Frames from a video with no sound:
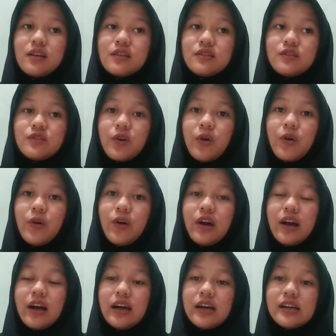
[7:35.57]
So,
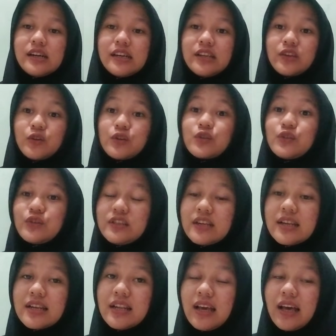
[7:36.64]
in
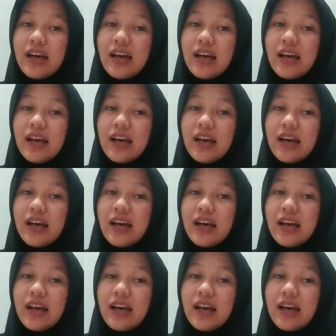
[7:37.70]
conclusion,